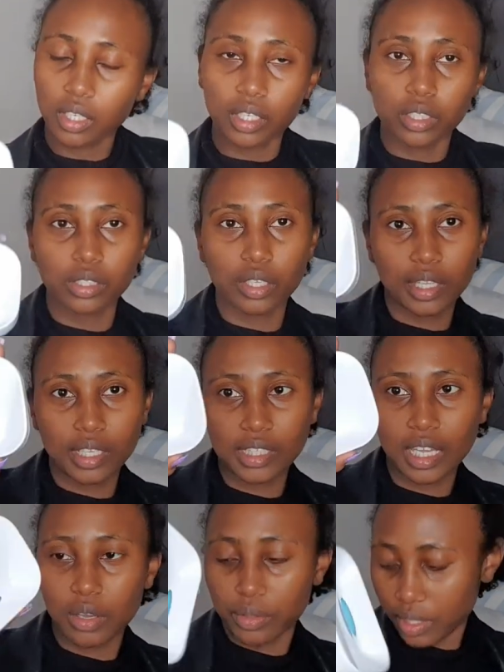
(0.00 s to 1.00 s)
So that's
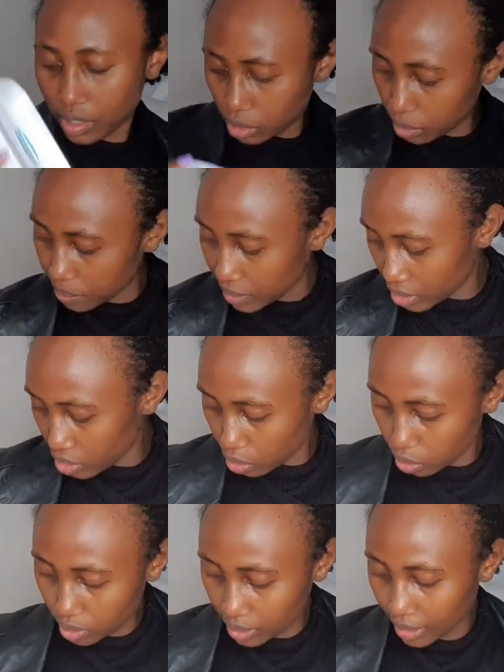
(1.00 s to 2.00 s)
how the soap dish
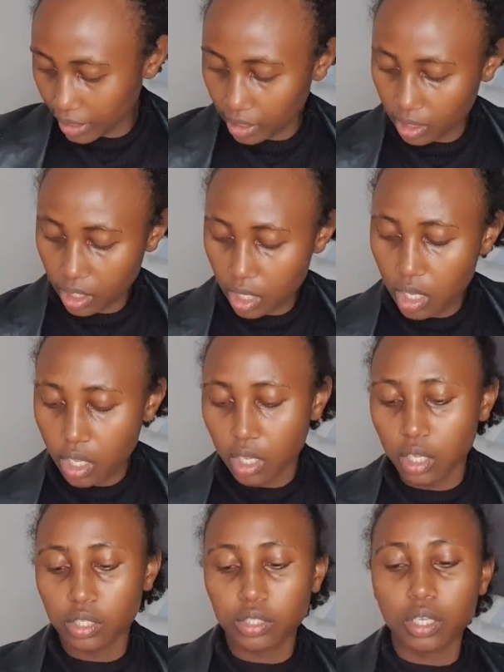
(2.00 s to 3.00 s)
looks like.
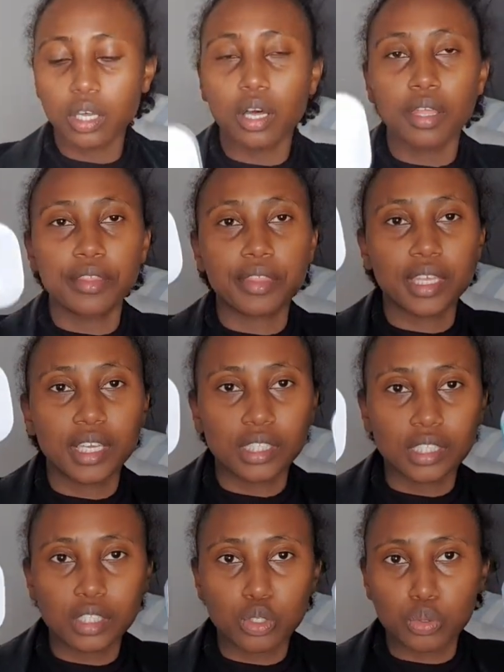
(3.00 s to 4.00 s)
So
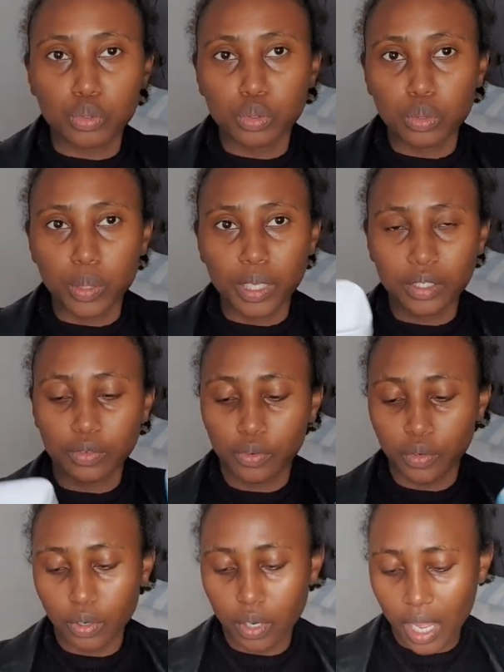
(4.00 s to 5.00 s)
these two went
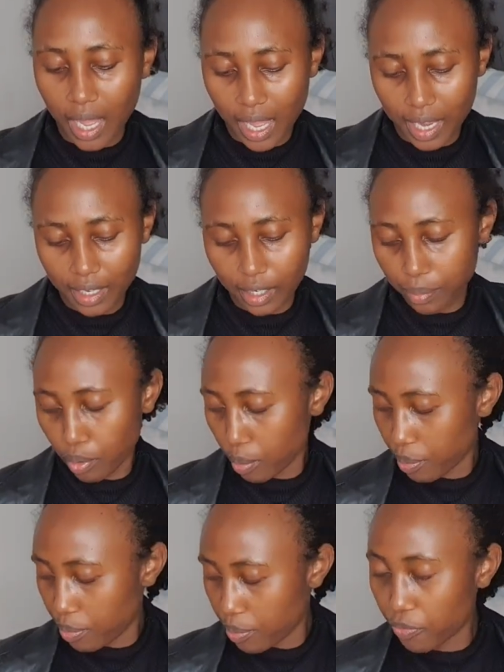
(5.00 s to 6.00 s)
for 100
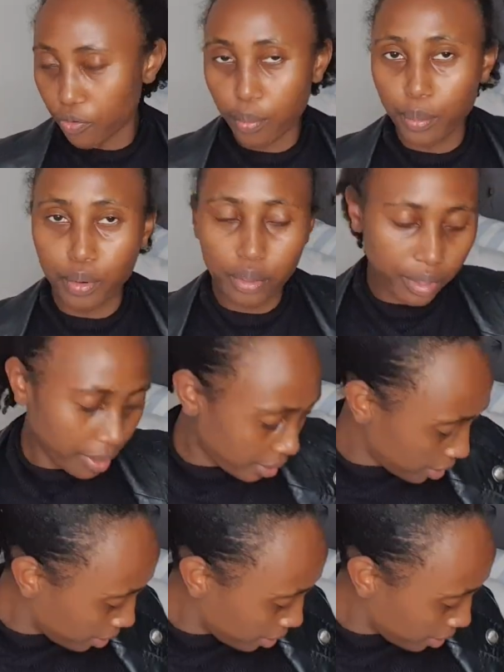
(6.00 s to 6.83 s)
bob for both.